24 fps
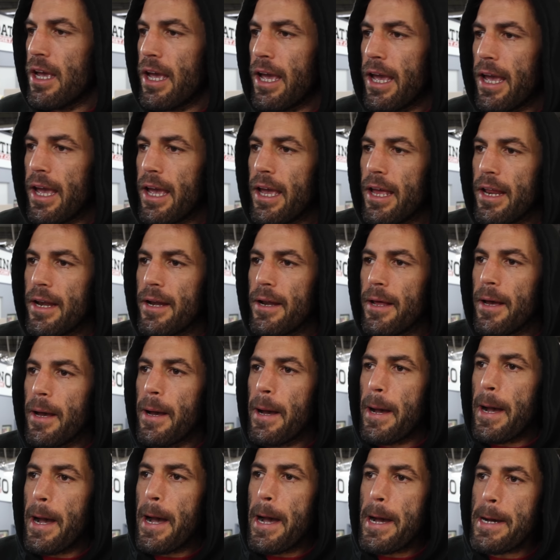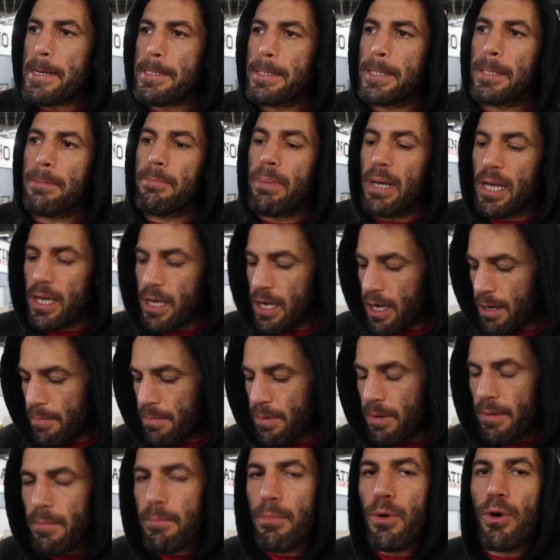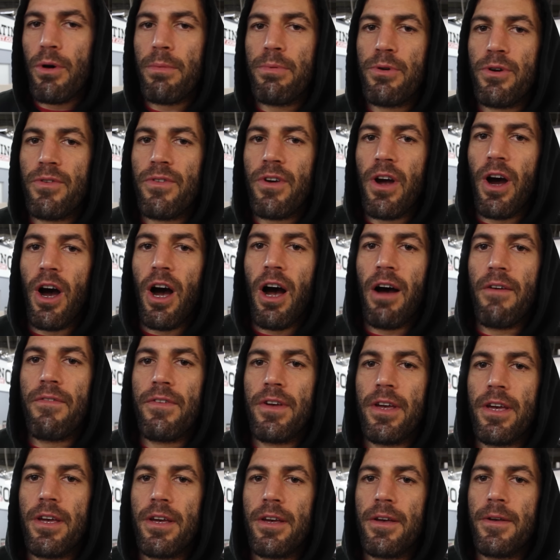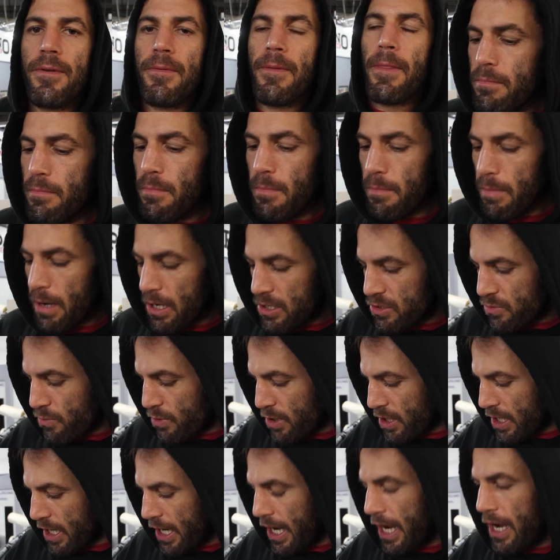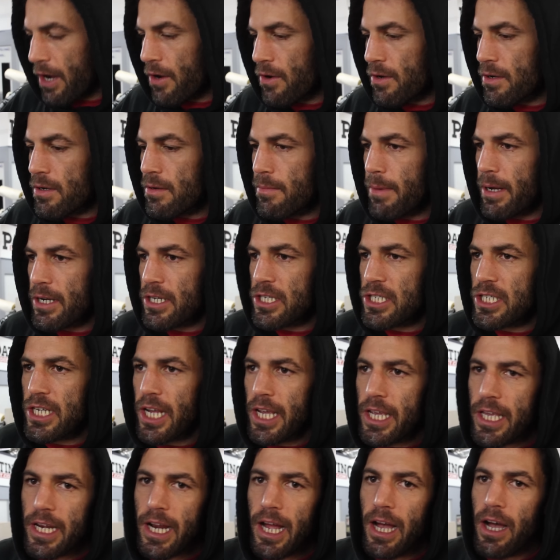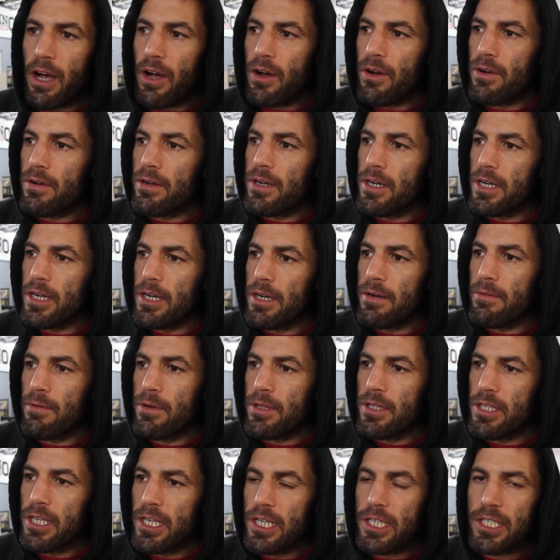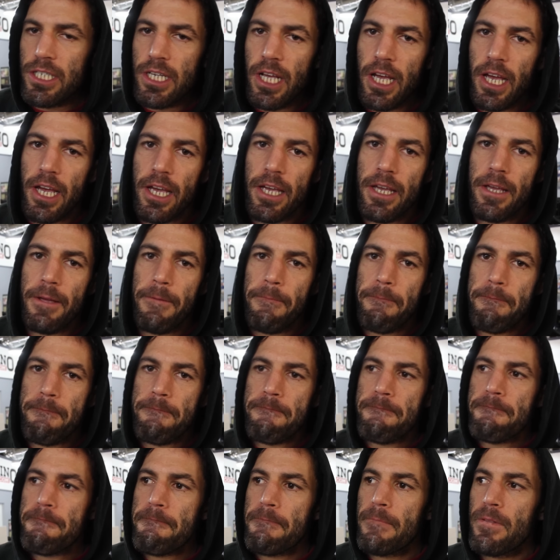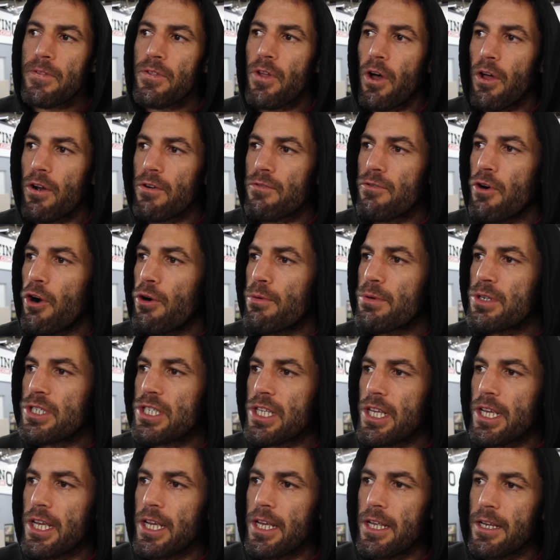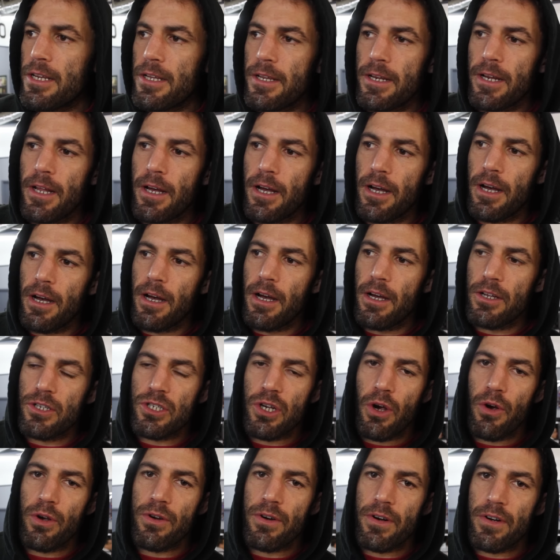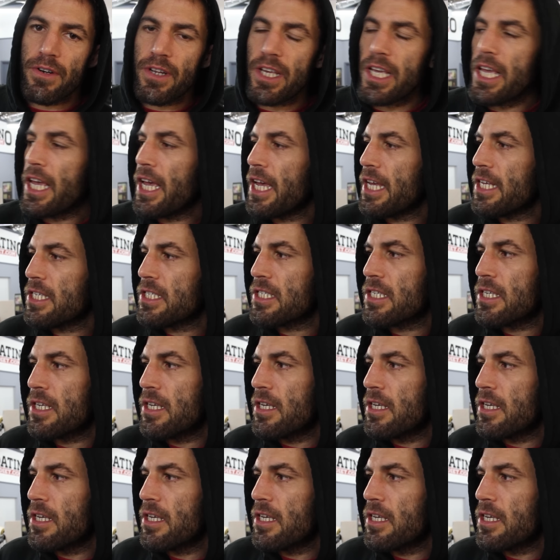And a uh, big cup of bulletproof coffee. About to work out, about to shake it out uh, with D J, Donald Roberson, and uh, Joey Rodriguez.